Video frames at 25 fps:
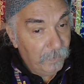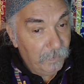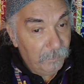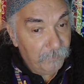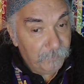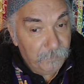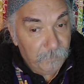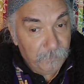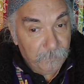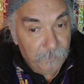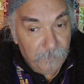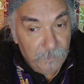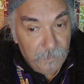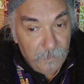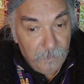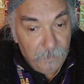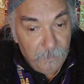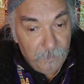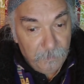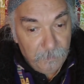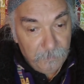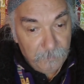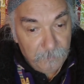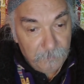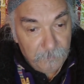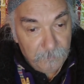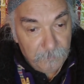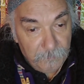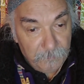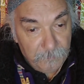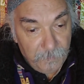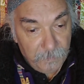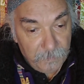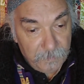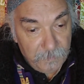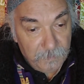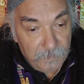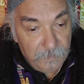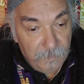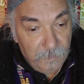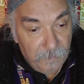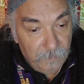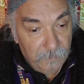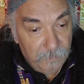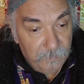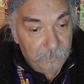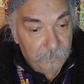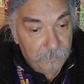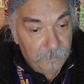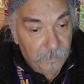have to
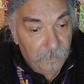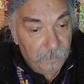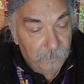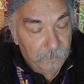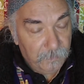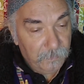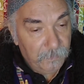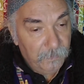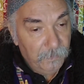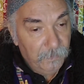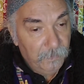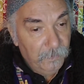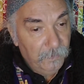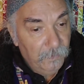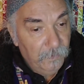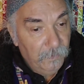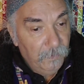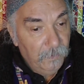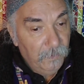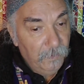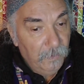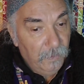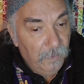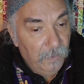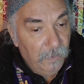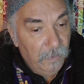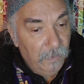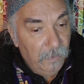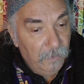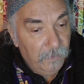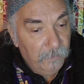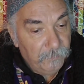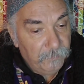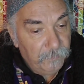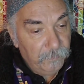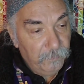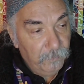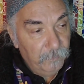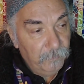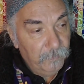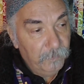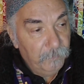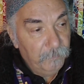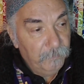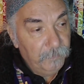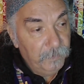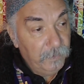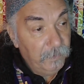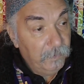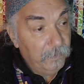recognize that as
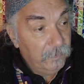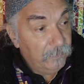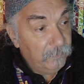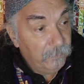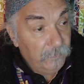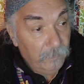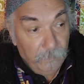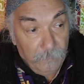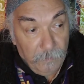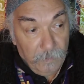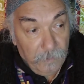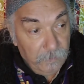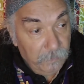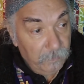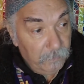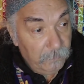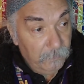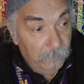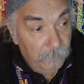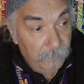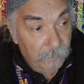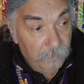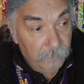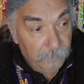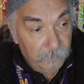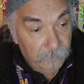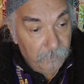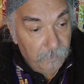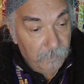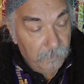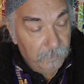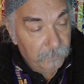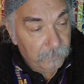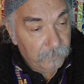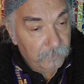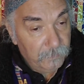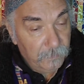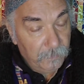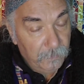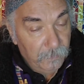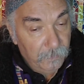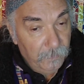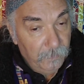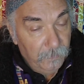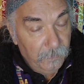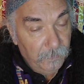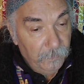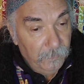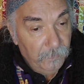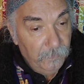human beings, neurotic or otherwise,
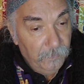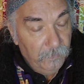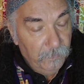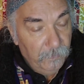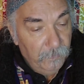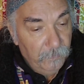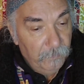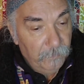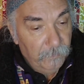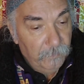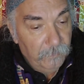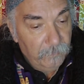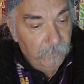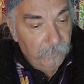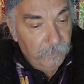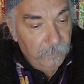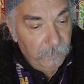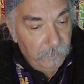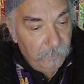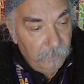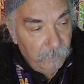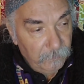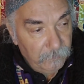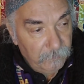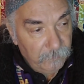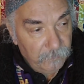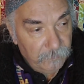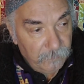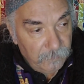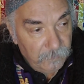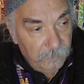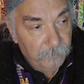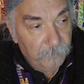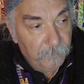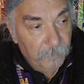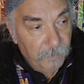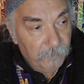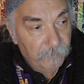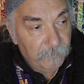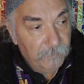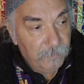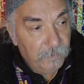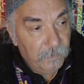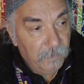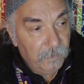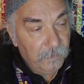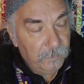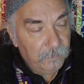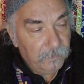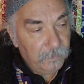we go to sleep every
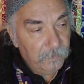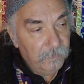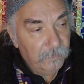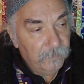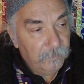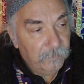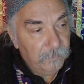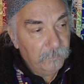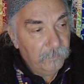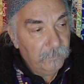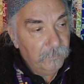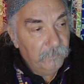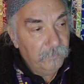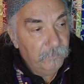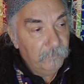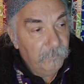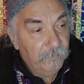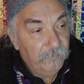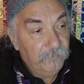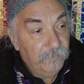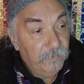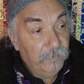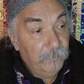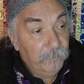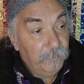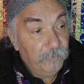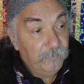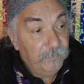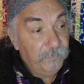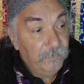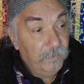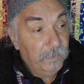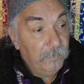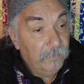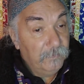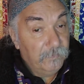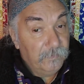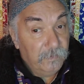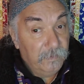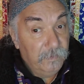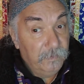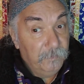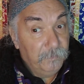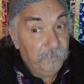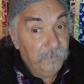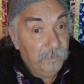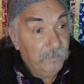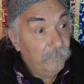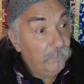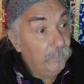night into very profound
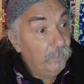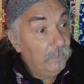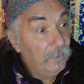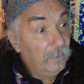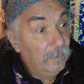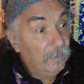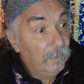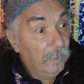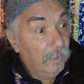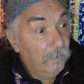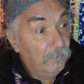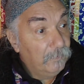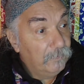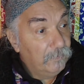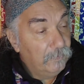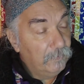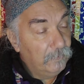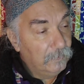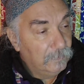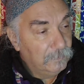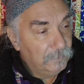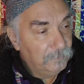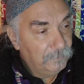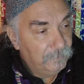sleep if we're allowed to.